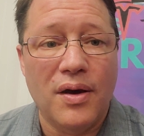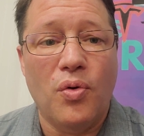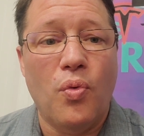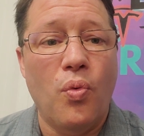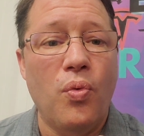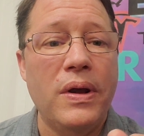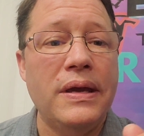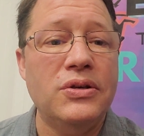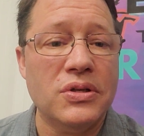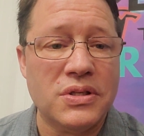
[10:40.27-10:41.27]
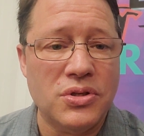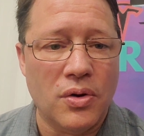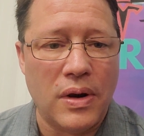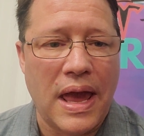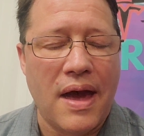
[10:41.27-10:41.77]
We just
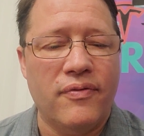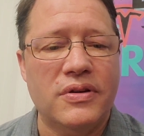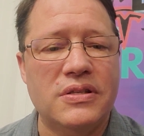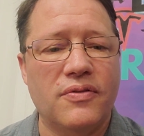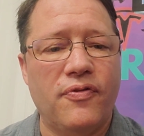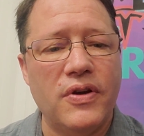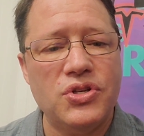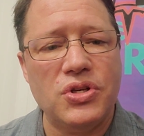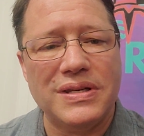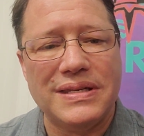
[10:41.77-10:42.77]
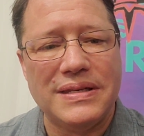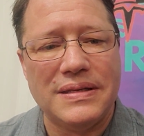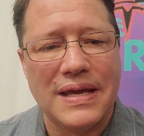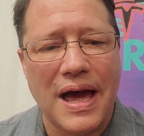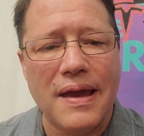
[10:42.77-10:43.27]
don't have a sufficient
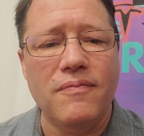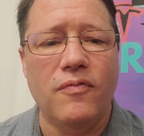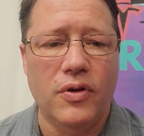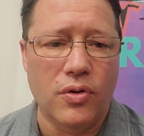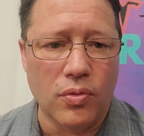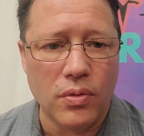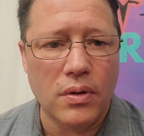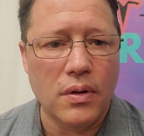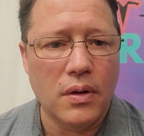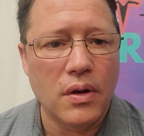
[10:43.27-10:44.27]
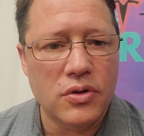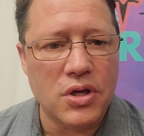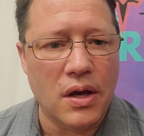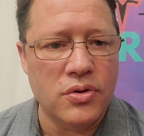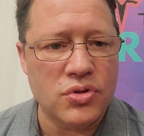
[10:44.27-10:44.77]
time view
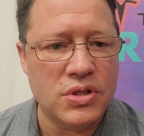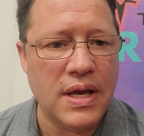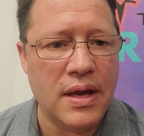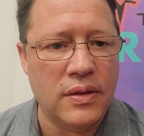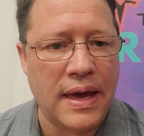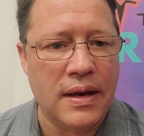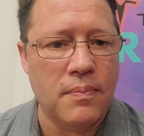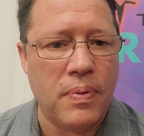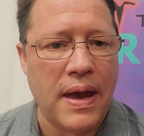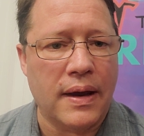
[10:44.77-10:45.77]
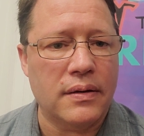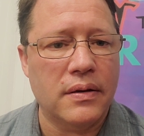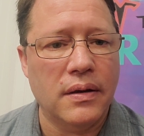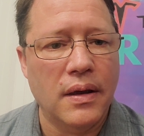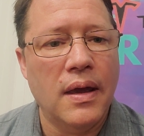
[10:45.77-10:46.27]
to understand that impact.
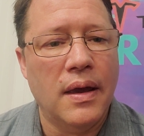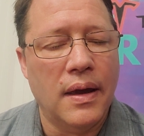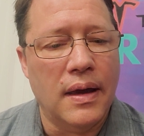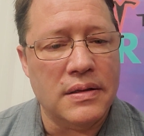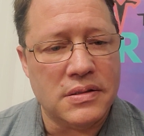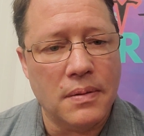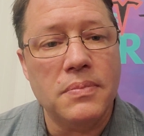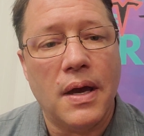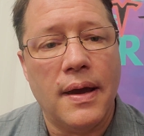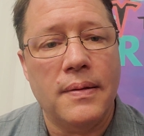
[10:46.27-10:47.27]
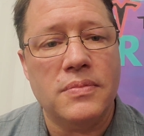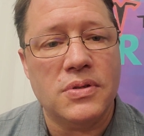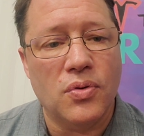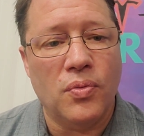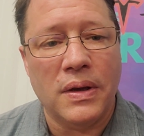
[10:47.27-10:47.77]
And sometimes
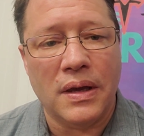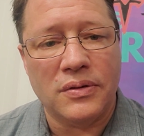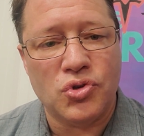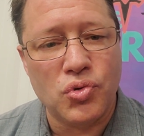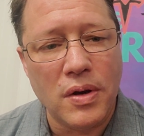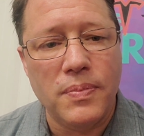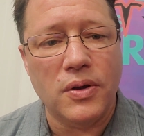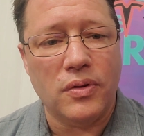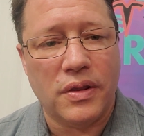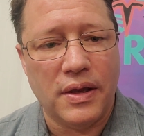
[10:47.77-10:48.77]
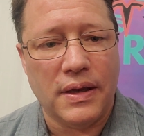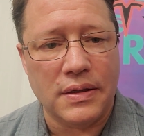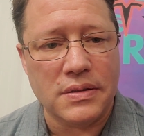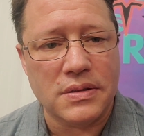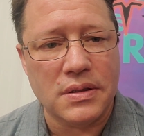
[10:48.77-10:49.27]
we attribute
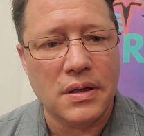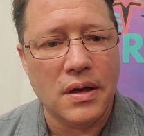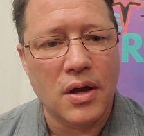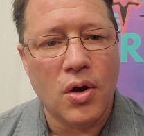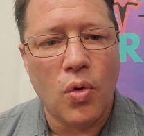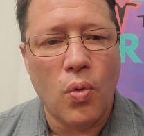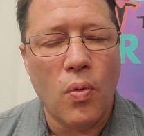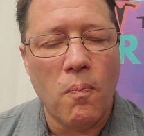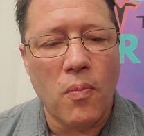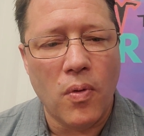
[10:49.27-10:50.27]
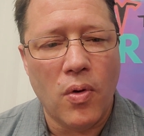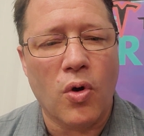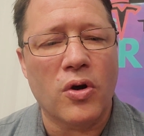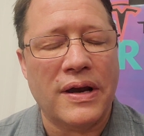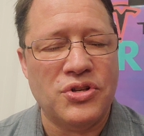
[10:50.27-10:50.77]
things,
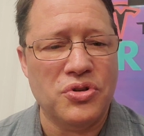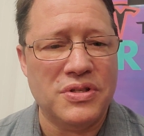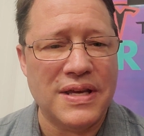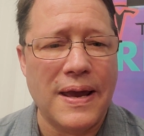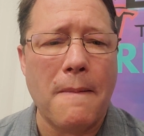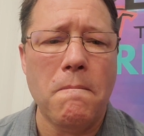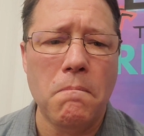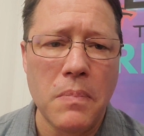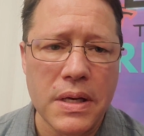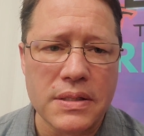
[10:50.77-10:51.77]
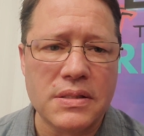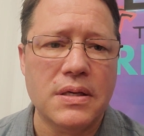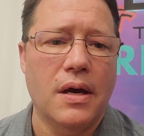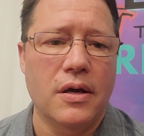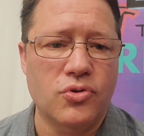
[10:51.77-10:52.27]
or I should say
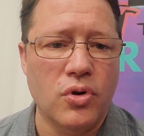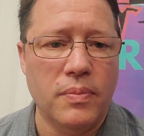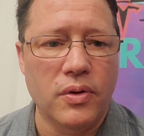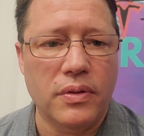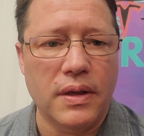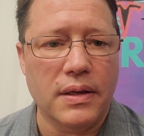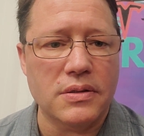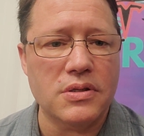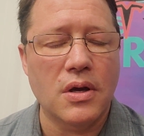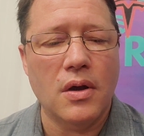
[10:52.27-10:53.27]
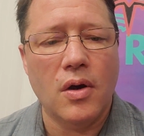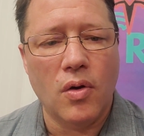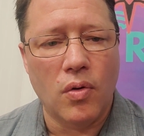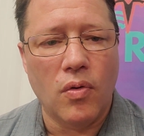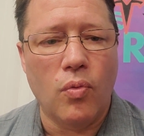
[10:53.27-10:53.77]
misattribute things
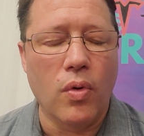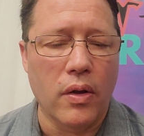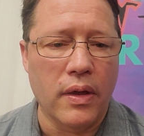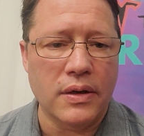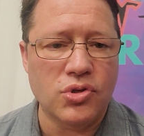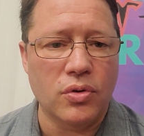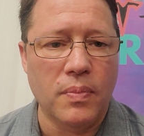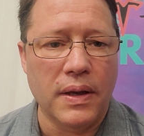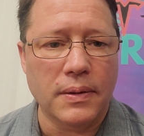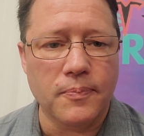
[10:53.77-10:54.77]
where they should be.